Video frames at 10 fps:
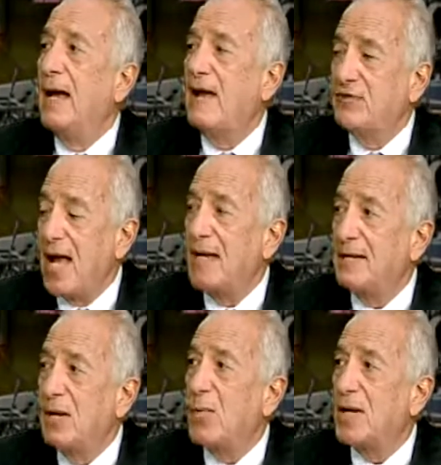have
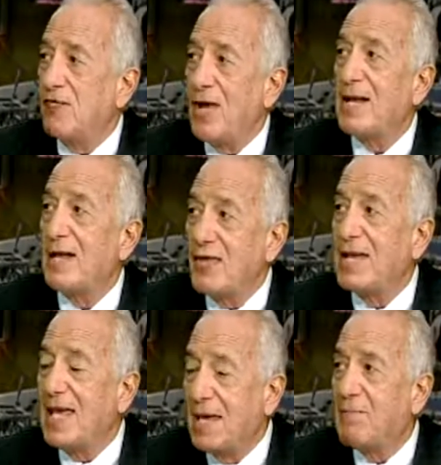gotten it. We're going to find out
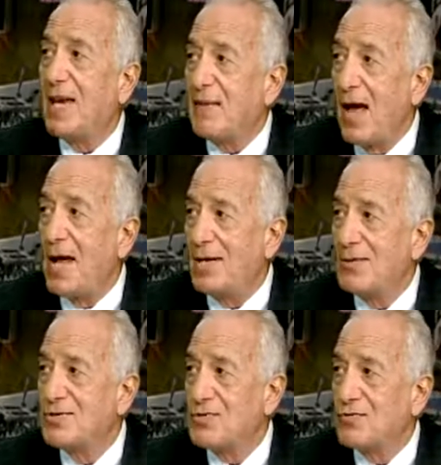they can't pay the
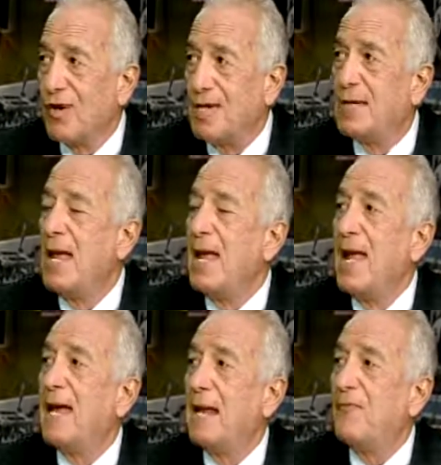higher interest rate,
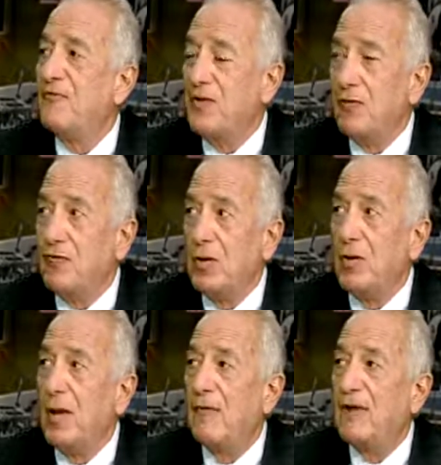and I'm
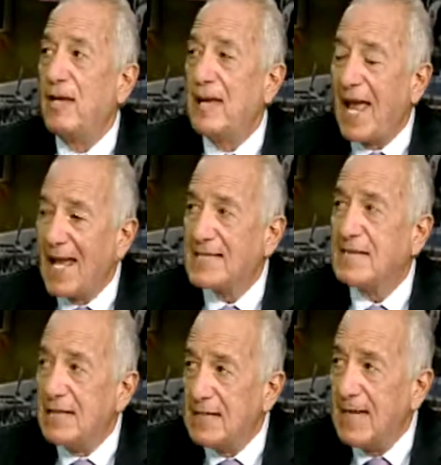fearful of an
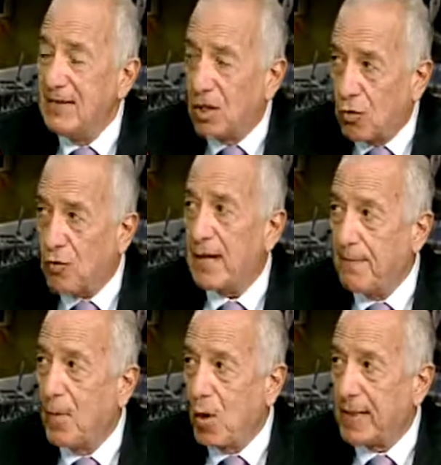accident in the
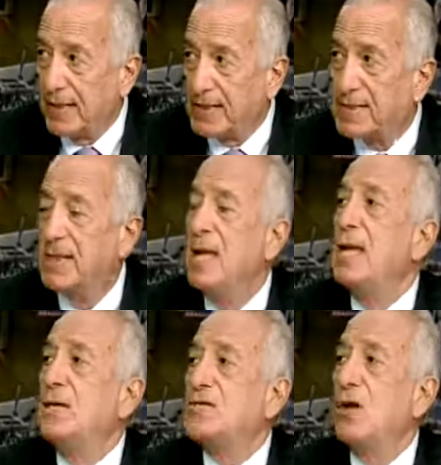credit markets.
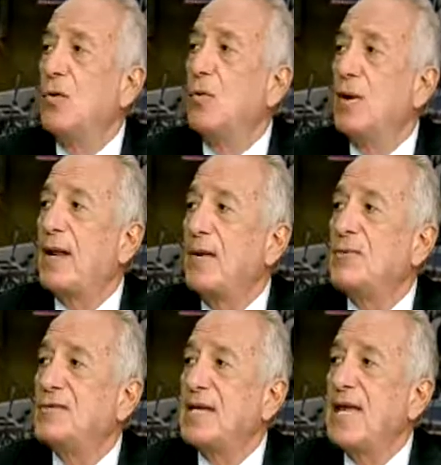So what I
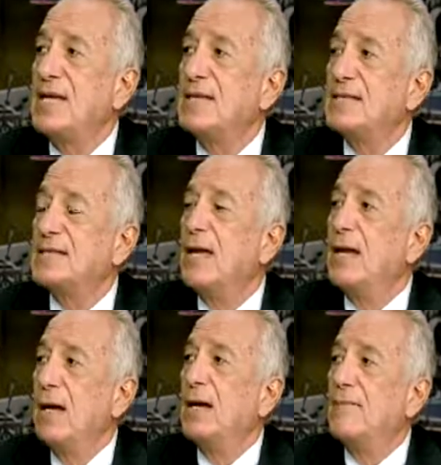would say is,
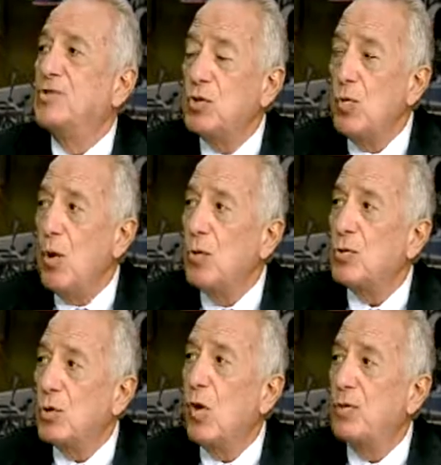uh, do
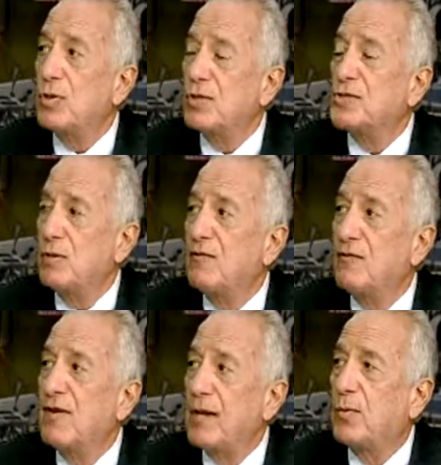own global
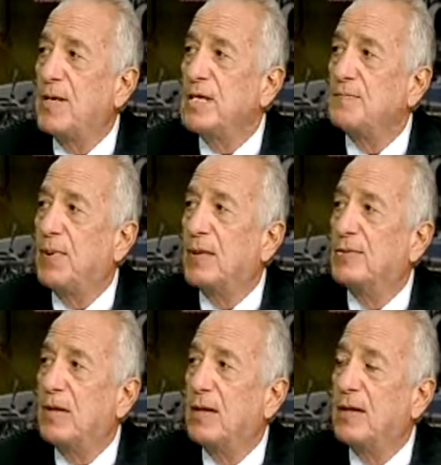conservative equities,
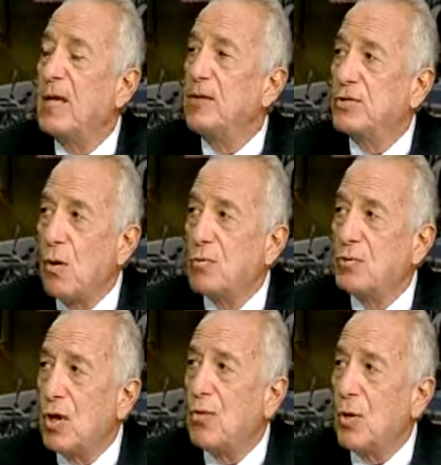but uh,
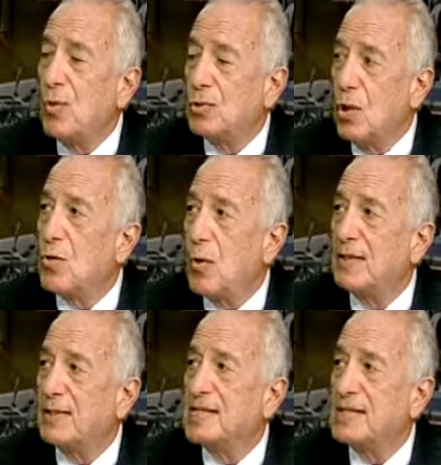don't don't own low
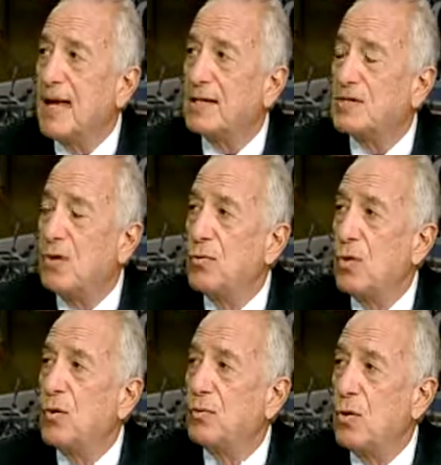quality stocks. Don't
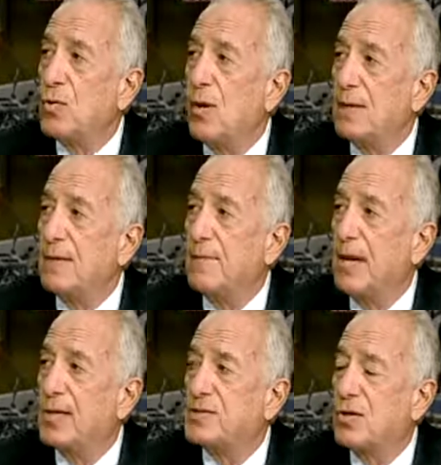own low quality
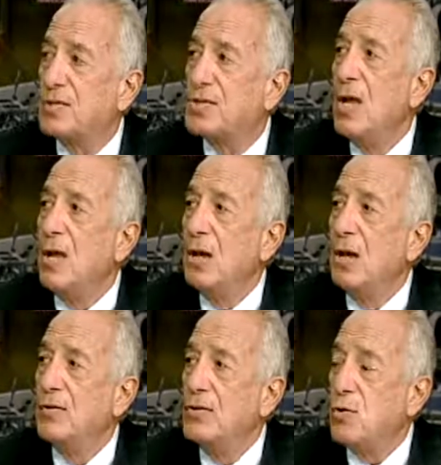bonds because
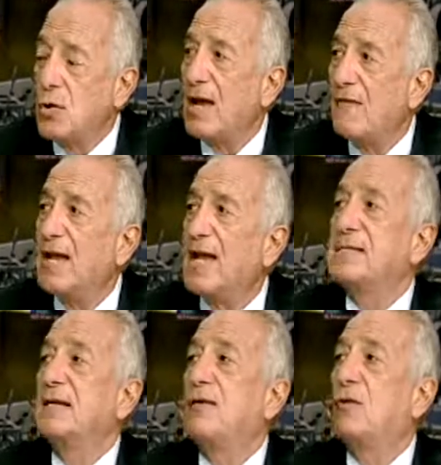uh, you could have an accident
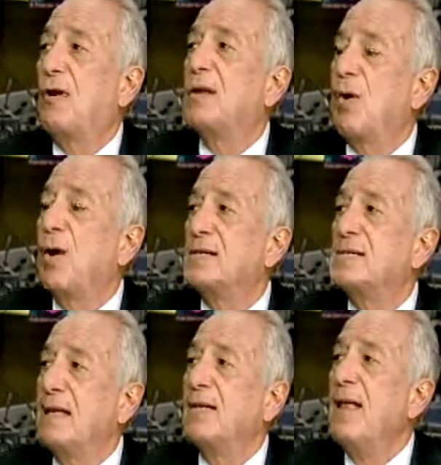accident in the credit
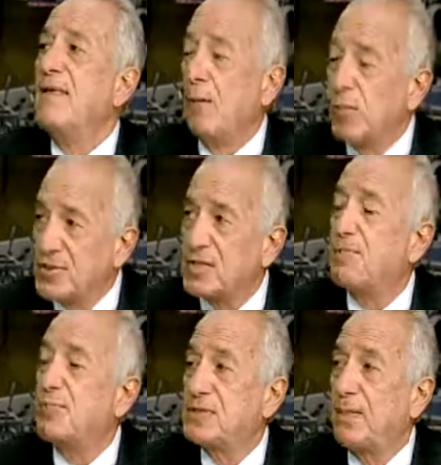markets that, that will su
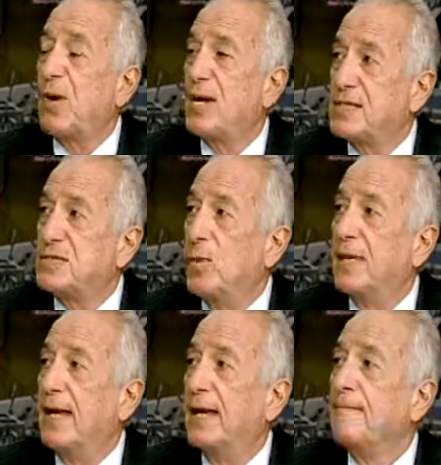surprise us one
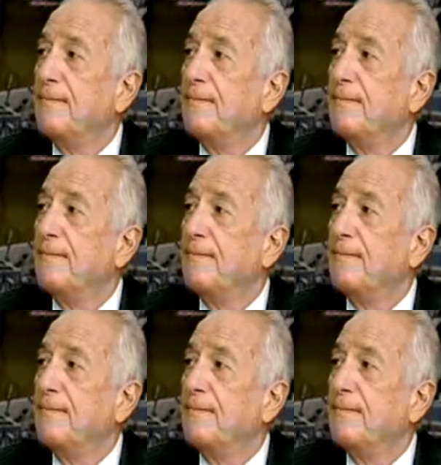day. So